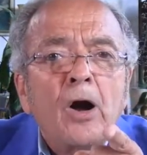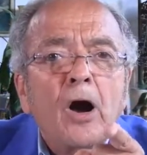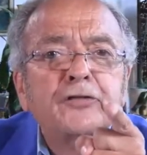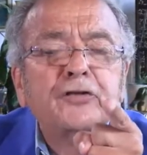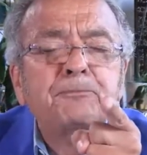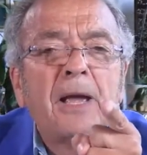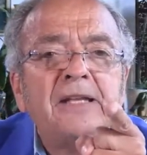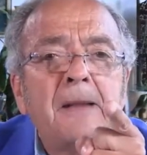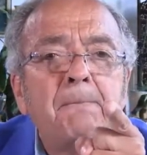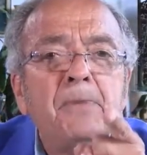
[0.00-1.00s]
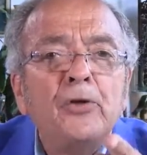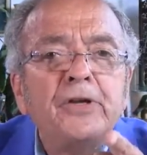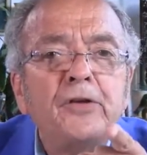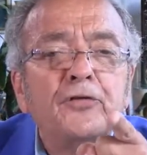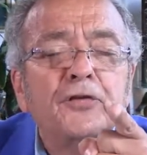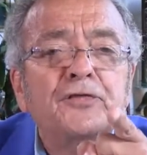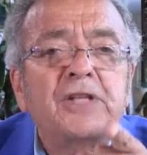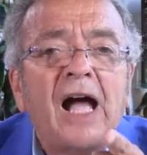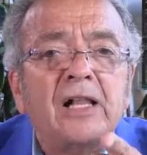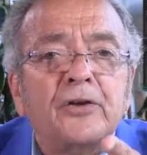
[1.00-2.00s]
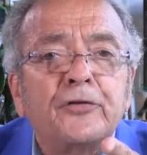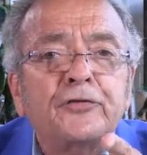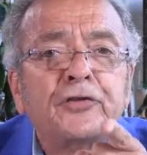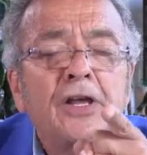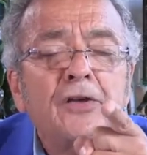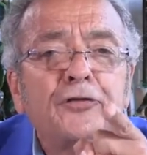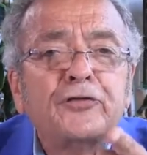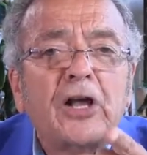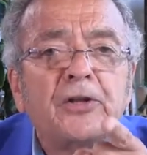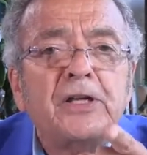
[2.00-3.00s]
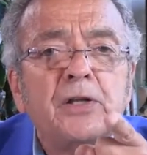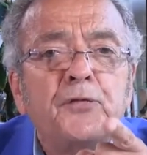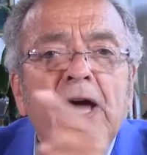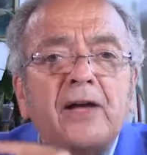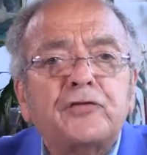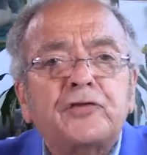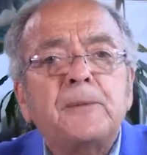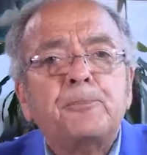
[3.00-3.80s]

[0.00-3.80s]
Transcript: are spending millions of dollars selling the vaccine